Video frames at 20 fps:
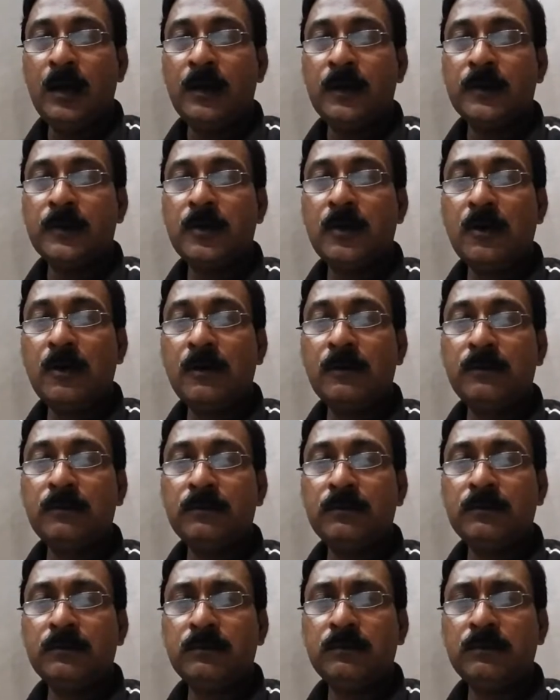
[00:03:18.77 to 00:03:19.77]
So
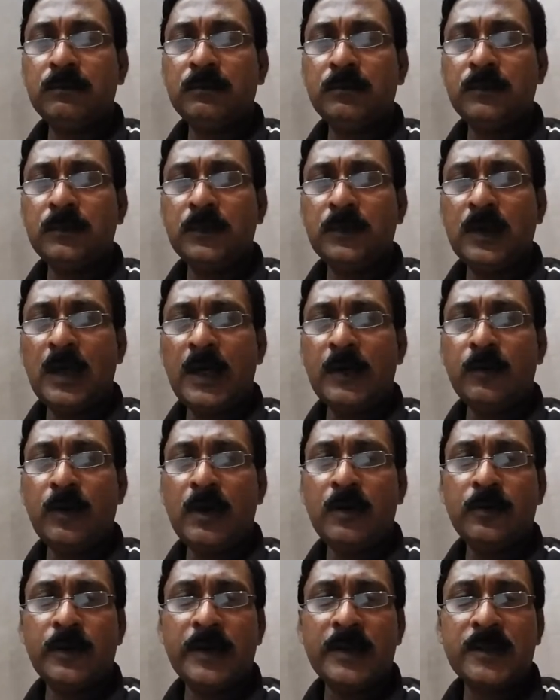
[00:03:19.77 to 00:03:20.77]
I
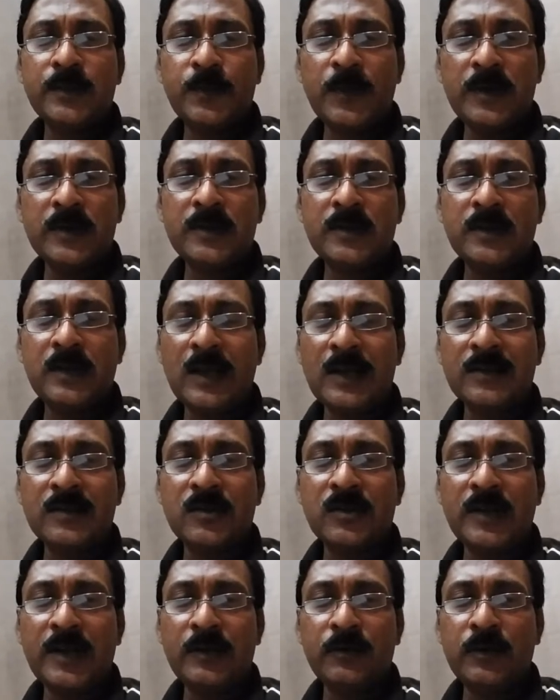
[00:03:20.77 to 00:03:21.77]
want to express,
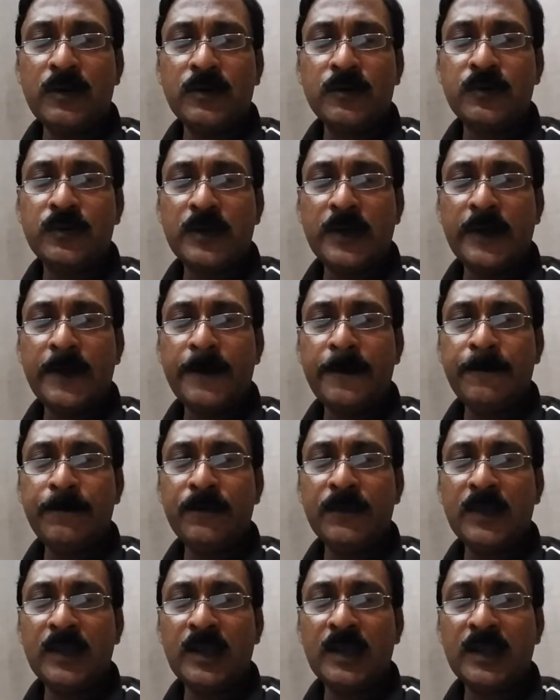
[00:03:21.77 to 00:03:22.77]
lastly I want to say,
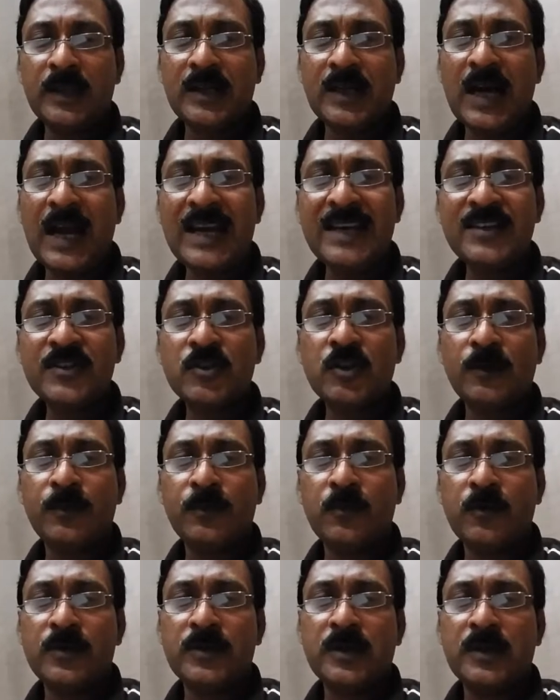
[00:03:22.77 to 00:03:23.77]
the kinds of
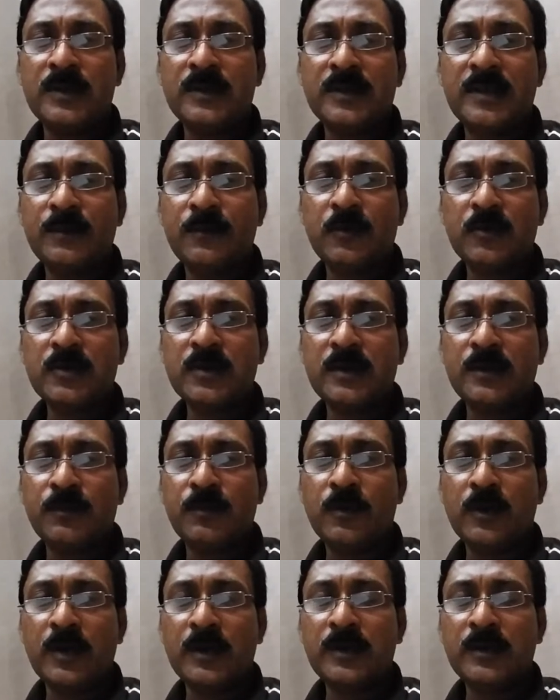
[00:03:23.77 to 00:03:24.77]
question is the most
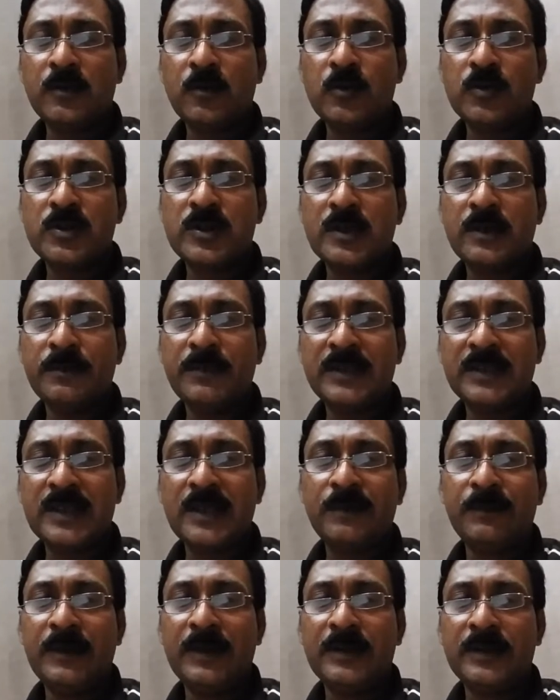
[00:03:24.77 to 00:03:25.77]
important. Question
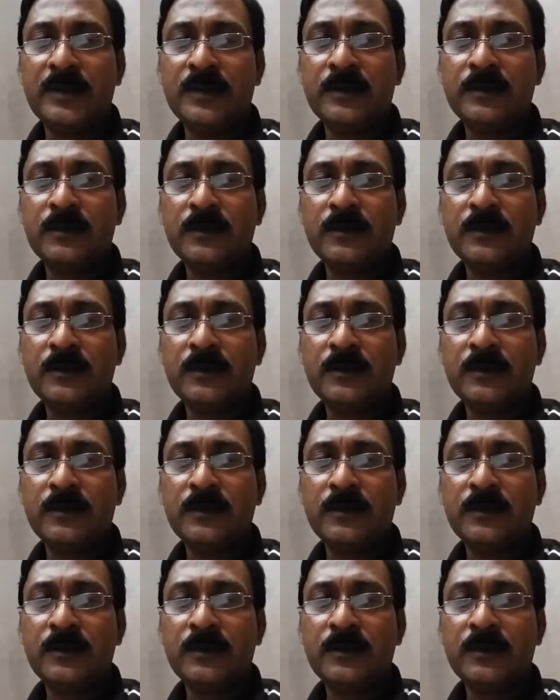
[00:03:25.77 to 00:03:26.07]
measurement.